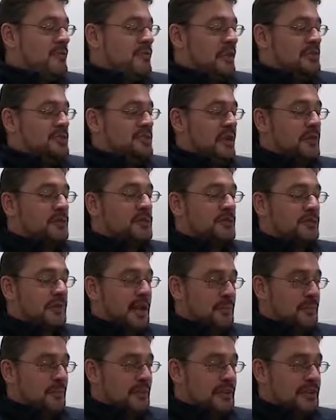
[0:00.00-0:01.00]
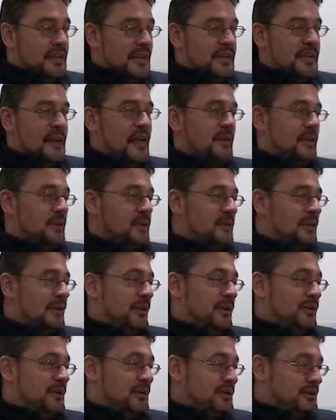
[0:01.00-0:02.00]
social gambler in there a little bit
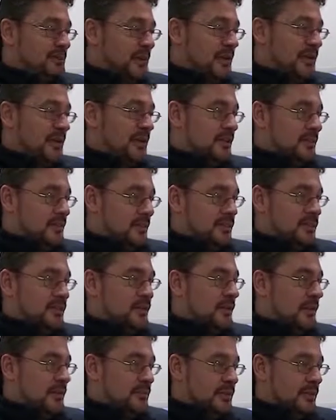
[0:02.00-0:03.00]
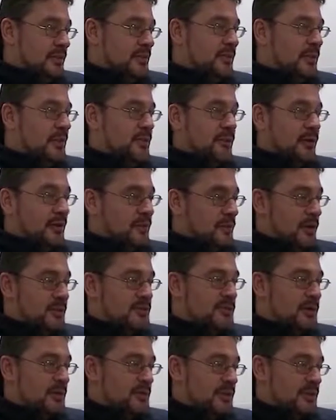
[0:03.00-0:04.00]
longer, spending a little bit more money, but it probably
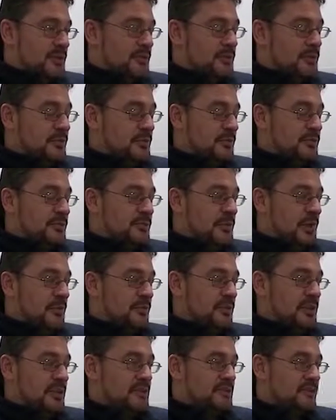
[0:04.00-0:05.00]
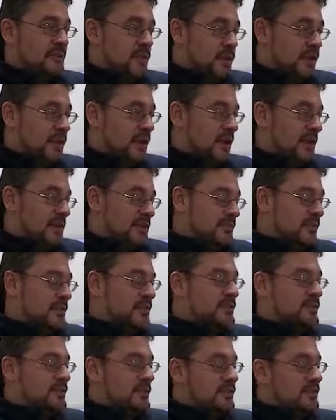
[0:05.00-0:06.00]
won't turn me into a problem gambler. It's more like to be
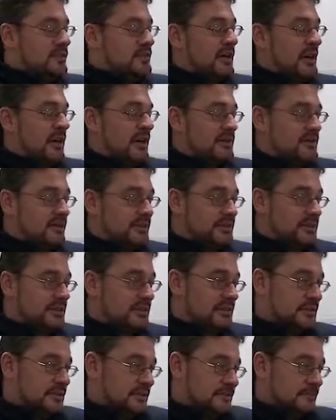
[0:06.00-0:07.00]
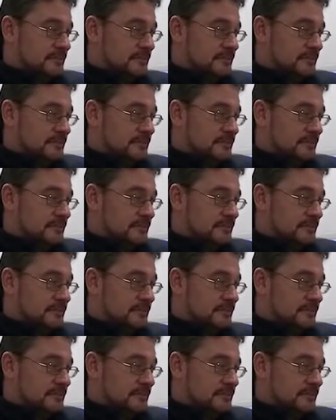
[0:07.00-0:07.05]
the structural characteristics.